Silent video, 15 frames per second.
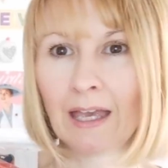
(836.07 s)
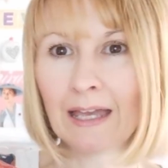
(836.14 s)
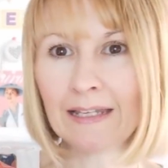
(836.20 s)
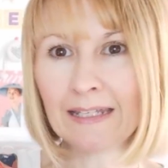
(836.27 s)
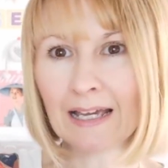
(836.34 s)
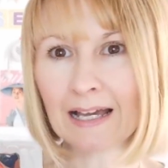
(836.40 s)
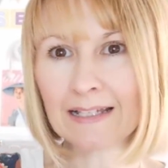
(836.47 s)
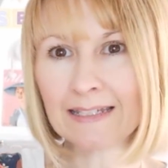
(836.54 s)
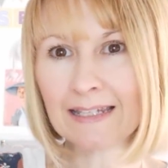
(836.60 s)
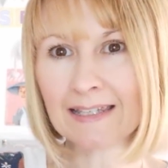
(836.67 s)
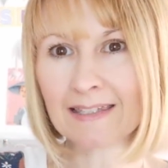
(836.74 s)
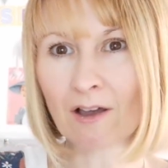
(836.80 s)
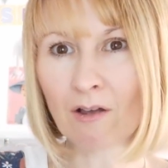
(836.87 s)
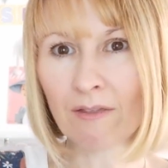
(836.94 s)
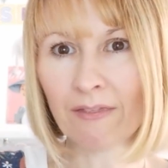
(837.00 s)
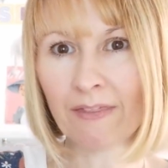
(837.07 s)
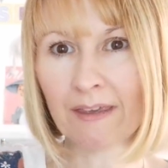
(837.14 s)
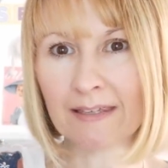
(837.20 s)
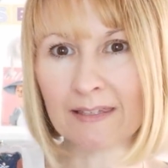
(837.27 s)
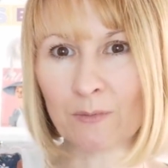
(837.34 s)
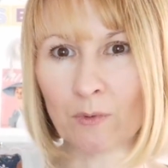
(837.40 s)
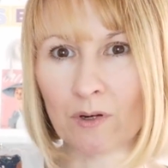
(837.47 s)
any ideas on
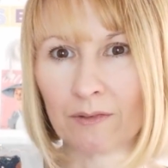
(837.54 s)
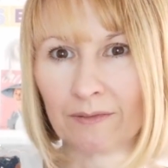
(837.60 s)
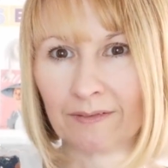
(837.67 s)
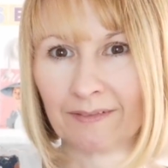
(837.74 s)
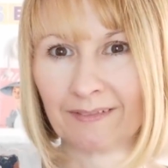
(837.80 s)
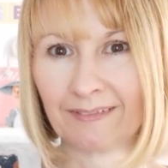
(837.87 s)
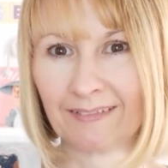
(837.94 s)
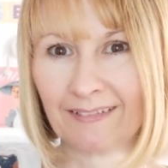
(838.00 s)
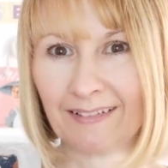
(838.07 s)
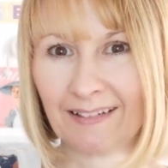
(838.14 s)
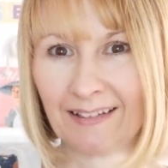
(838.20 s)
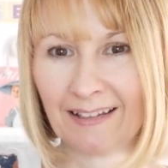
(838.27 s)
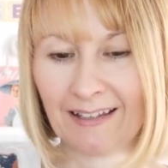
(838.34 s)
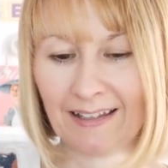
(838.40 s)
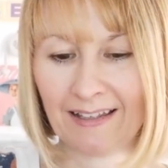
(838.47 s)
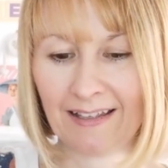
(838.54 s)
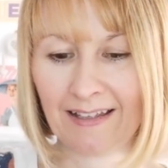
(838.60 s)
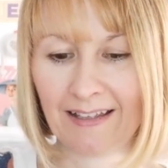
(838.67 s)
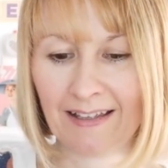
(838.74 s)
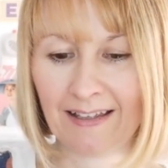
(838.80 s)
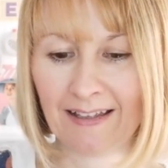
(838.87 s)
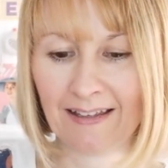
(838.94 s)
this one?
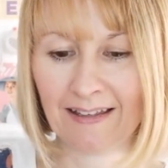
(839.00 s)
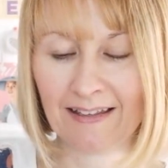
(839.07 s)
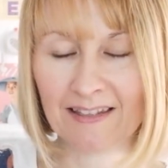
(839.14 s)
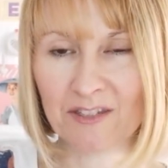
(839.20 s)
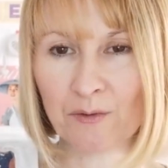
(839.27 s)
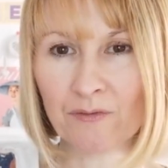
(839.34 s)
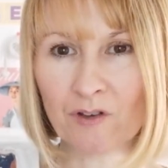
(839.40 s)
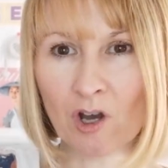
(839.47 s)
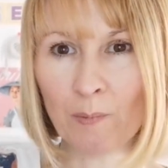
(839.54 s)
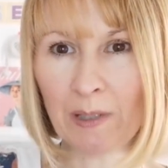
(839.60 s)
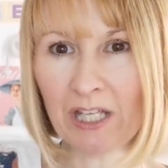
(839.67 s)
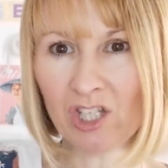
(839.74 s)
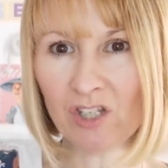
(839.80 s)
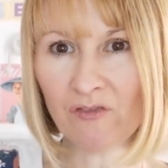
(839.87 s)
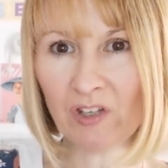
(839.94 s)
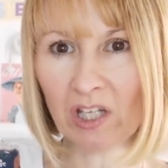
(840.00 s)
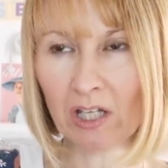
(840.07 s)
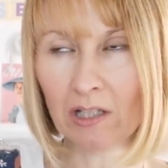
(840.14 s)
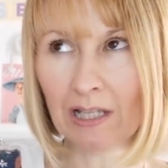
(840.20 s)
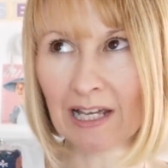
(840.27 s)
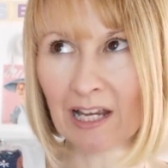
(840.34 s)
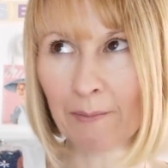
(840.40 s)
So we've got peachy
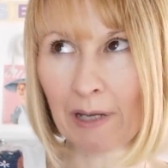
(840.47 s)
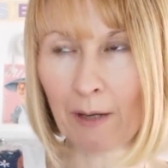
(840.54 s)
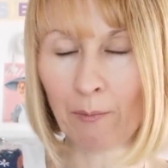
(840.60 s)
feel, like a